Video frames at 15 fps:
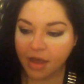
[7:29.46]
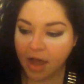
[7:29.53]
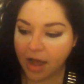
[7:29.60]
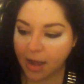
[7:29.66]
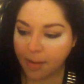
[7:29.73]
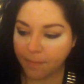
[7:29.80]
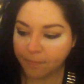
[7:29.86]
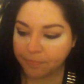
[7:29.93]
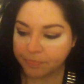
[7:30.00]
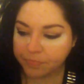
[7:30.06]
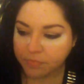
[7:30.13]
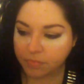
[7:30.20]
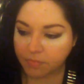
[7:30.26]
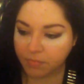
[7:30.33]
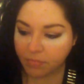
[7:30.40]
I
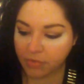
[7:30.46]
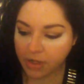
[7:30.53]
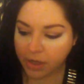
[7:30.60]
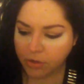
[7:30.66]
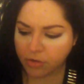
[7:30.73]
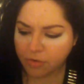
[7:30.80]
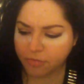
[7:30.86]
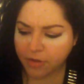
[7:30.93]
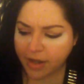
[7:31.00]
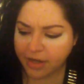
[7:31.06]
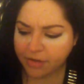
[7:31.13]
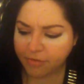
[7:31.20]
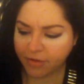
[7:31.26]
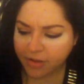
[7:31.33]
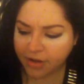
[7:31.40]
don't know if any
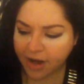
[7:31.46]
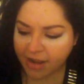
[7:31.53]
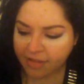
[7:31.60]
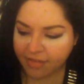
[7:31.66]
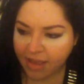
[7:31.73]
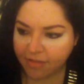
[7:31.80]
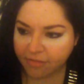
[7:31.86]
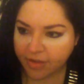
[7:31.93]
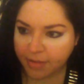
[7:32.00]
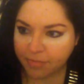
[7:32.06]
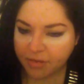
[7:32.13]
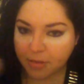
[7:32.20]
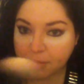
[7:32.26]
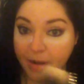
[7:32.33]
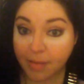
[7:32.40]
of you other guys have
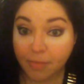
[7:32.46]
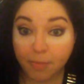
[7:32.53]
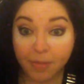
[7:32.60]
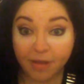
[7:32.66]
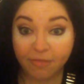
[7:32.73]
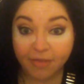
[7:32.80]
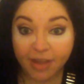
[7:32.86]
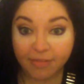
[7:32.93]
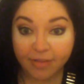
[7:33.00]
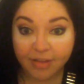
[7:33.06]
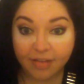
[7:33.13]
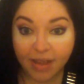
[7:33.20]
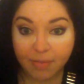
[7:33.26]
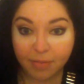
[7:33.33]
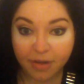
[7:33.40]
Ipsy, but I'm a big fan of it.
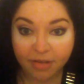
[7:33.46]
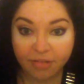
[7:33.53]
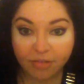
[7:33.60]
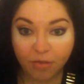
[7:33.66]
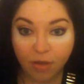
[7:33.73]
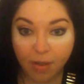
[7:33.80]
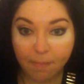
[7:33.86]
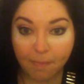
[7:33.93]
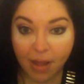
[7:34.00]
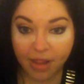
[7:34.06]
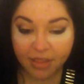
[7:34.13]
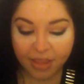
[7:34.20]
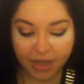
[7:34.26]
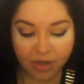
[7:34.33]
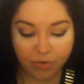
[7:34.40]
$10 a
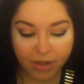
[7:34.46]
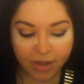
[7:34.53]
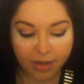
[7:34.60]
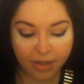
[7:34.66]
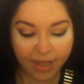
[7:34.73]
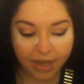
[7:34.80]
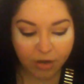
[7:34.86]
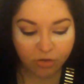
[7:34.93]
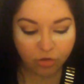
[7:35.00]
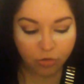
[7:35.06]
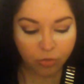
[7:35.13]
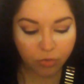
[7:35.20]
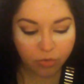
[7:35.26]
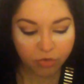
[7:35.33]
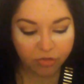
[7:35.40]
month, and you get like
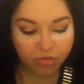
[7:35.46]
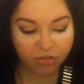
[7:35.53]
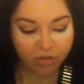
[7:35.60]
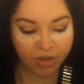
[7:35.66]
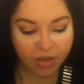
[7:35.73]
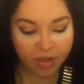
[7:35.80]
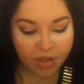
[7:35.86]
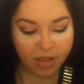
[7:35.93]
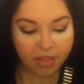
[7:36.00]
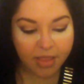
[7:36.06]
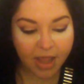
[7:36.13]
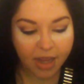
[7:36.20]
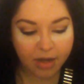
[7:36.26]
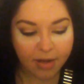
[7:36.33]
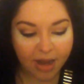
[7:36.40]
tools
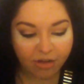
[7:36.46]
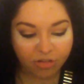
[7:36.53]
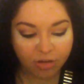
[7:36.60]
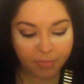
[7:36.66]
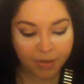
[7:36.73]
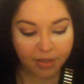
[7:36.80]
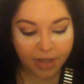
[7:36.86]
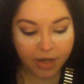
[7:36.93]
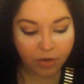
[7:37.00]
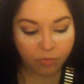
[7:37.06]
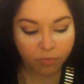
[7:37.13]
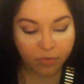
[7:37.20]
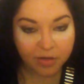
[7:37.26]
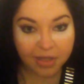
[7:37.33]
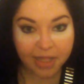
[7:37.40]
that can actually be like
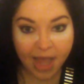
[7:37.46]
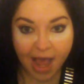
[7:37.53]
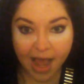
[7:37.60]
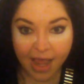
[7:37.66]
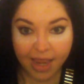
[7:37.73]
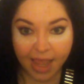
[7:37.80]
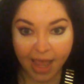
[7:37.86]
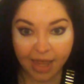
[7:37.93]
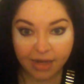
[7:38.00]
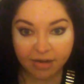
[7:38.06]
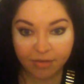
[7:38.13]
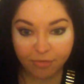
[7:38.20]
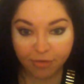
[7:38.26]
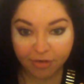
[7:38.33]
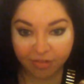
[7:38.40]
really high
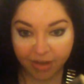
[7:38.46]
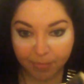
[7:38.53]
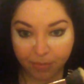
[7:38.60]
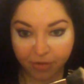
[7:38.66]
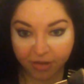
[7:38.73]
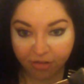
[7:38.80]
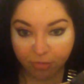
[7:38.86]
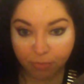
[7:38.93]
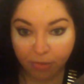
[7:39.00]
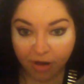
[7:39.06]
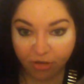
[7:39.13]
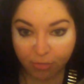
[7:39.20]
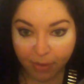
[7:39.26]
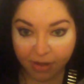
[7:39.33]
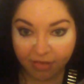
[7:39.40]
end. For example, this
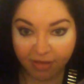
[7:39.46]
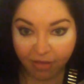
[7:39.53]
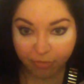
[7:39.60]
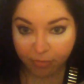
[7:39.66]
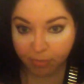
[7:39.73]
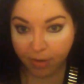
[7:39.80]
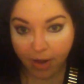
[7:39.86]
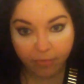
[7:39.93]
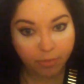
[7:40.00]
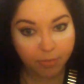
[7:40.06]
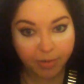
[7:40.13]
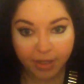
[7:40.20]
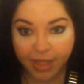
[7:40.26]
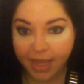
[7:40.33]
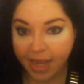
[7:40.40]
brush by itself would probably
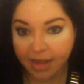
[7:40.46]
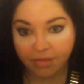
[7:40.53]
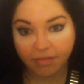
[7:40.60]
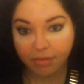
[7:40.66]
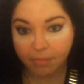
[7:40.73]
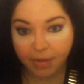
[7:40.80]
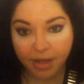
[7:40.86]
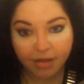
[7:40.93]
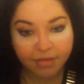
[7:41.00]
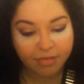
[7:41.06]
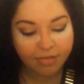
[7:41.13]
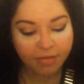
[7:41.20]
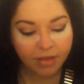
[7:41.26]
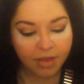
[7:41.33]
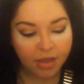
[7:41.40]
be like
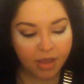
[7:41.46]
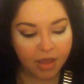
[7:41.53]
$18.